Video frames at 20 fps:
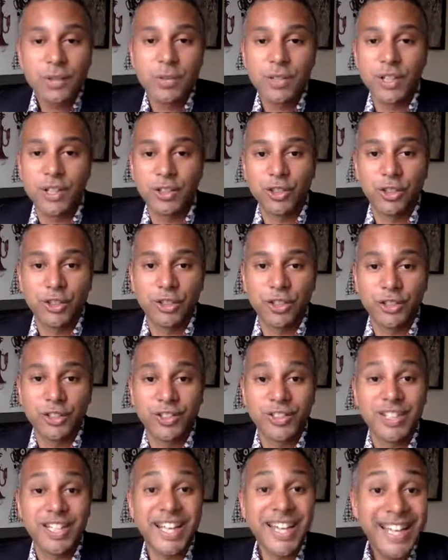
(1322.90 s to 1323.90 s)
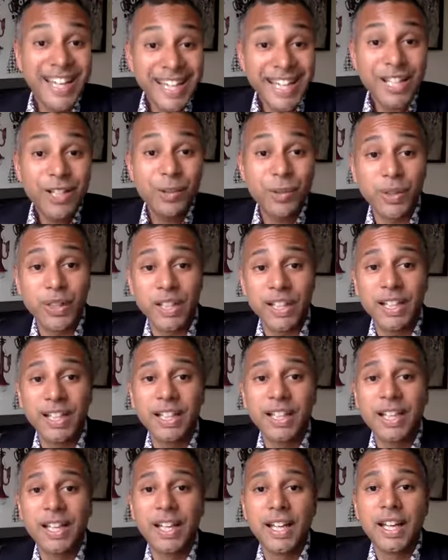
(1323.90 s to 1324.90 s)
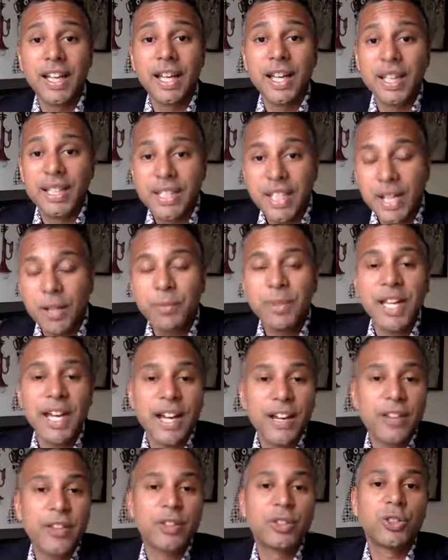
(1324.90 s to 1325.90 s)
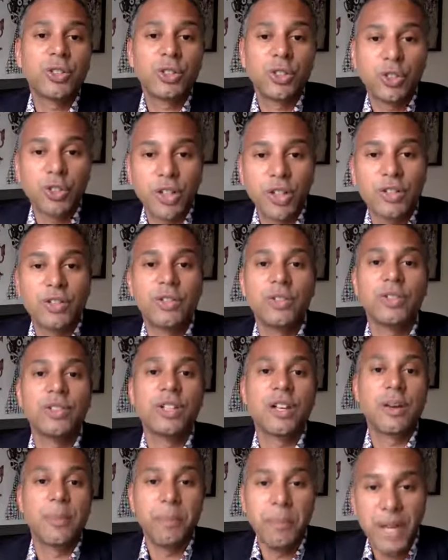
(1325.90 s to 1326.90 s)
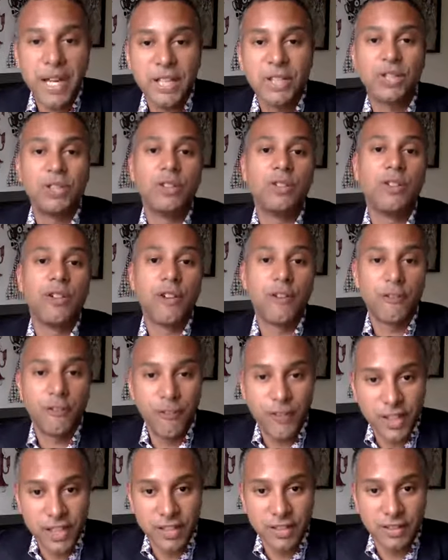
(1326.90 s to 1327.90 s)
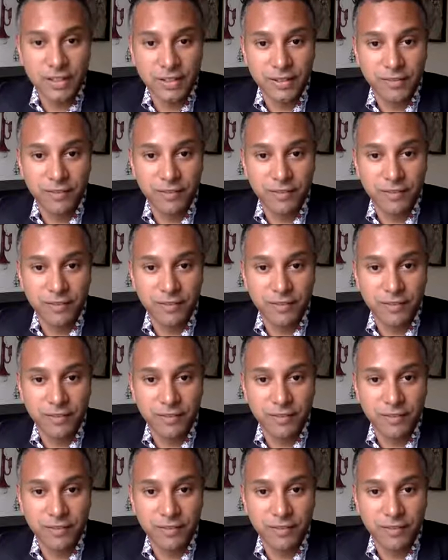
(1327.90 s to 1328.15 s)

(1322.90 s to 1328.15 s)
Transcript: were those struggles? And equally, tell me how those struggles made you feel.